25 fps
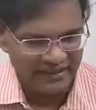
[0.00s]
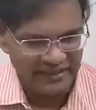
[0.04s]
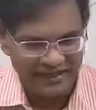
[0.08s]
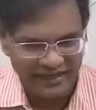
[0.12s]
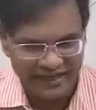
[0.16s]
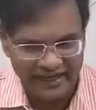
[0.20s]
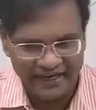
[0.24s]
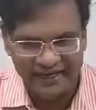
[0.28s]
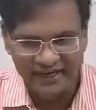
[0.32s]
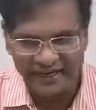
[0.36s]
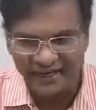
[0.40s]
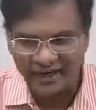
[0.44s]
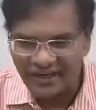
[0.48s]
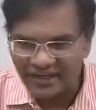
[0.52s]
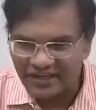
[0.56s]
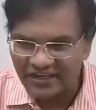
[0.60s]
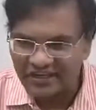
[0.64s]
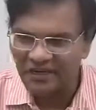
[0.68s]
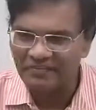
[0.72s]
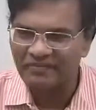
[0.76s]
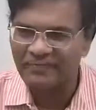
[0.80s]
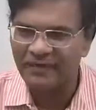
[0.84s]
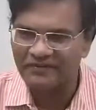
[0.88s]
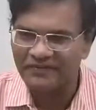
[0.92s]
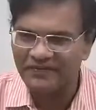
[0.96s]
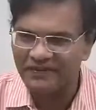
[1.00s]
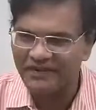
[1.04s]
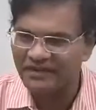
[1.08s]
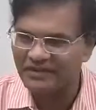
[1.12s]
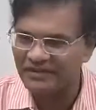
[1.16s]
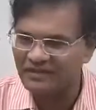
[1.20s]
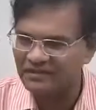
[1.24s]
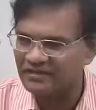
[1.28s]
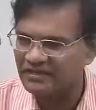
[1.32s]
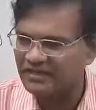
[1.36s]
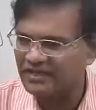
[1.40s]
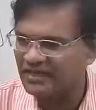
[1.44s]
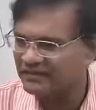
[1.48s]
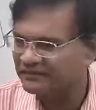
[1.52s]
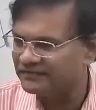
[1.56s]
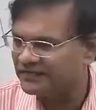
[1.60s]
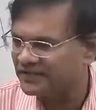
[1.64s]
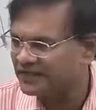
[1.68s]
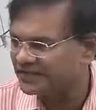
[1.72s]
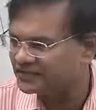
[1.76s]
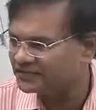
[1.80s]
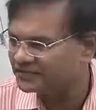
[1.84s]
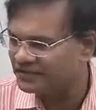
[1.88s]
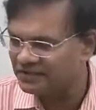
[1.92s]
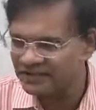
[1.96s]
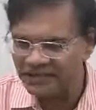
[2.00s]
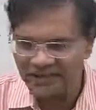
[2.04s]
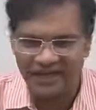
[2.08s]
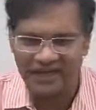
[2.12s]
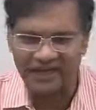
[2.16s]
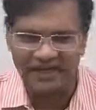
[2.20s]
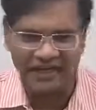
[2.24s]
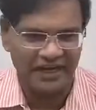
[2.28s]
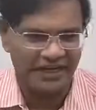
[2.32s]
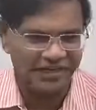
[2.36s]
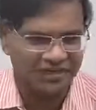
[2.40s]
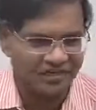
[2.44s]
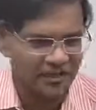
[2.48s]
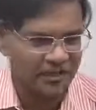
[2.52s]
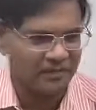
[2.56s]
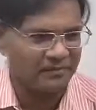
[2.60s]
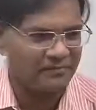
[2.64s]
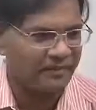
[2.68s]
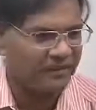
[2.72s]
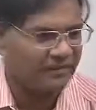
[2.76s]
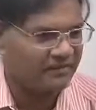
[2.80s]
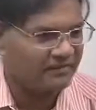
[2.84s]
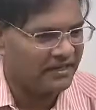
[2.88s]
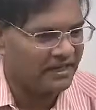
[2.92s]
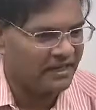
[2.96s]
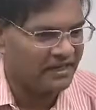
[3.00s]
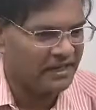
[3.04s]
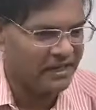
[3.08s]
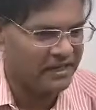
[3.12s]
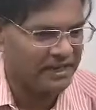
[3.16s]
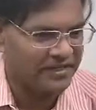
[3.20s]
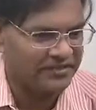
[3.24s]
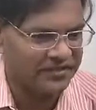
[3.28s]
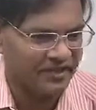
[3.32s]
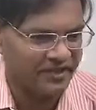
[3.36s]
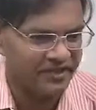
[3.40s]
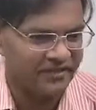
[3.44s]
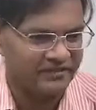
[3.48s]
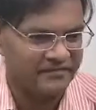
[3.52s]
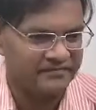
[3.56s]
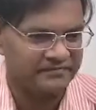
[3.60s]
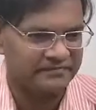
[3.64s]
And on top of it, if it is doing a great job, we can understand.